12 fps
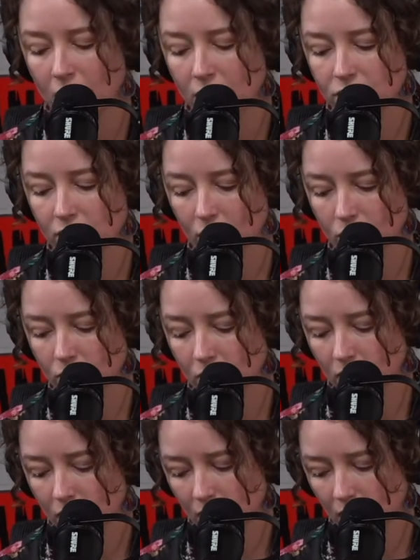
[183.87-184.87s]
So
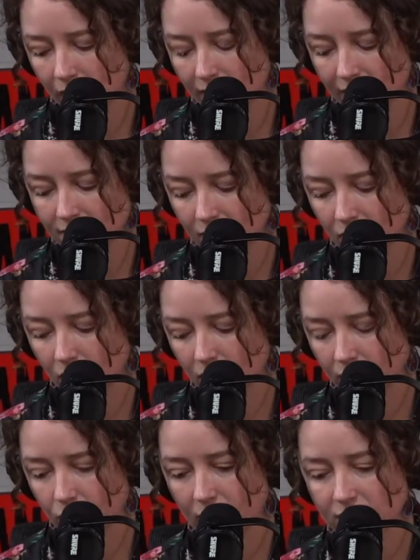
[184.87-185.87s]
I think it's a lot
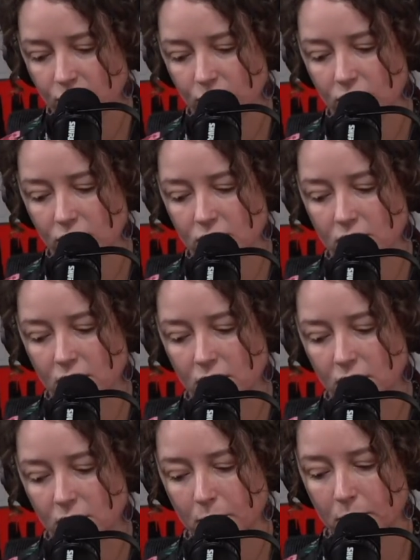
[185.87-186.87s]
of grassroots
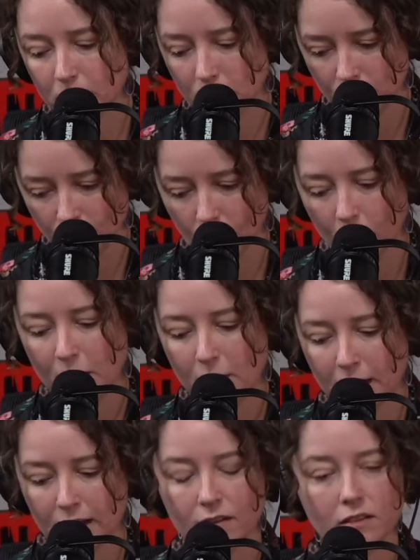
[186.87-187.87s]
normie
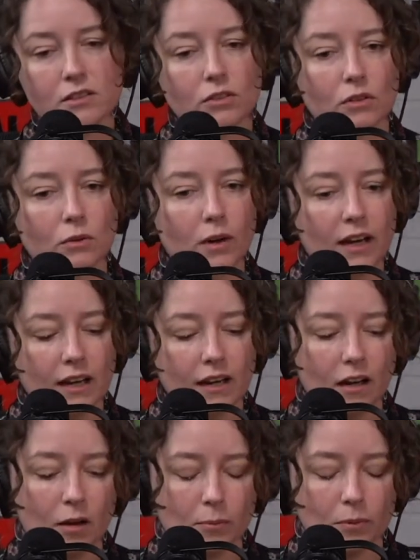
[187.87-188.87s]
parents who are waking
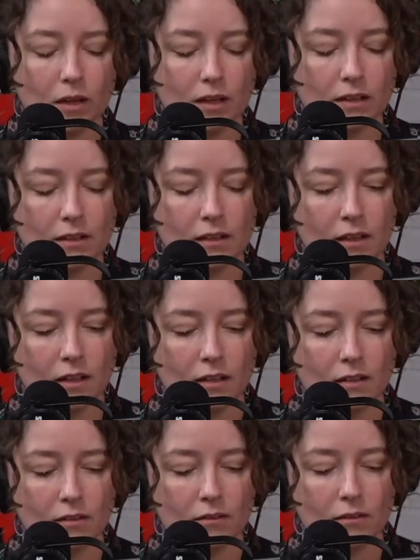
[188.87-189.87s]
up, and
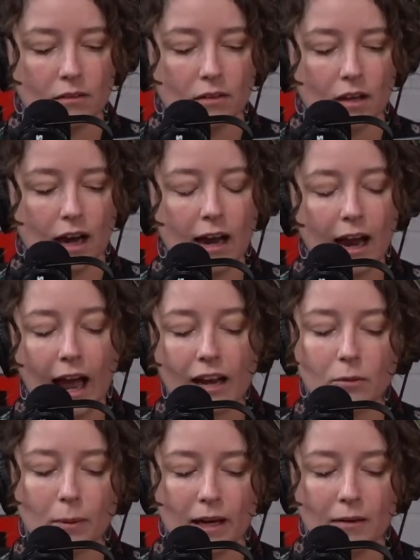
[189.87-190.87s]
I
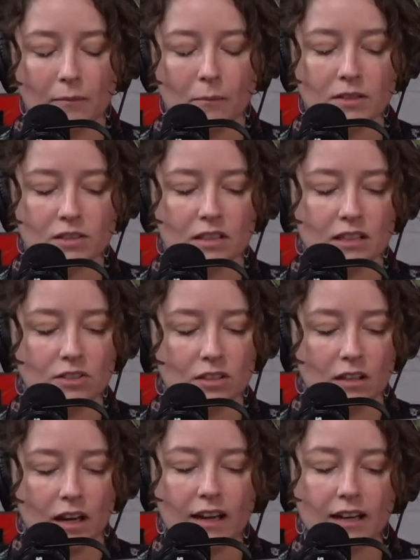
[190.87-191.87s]
don't pay much
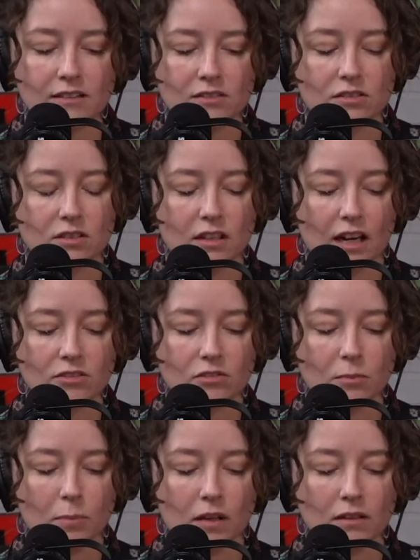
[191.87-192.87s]
attention, I guess, to
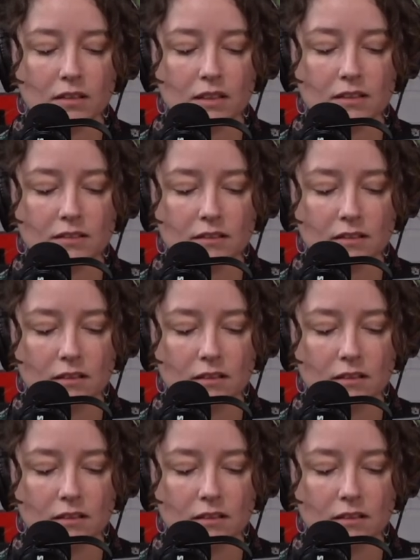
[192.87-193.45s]
national politics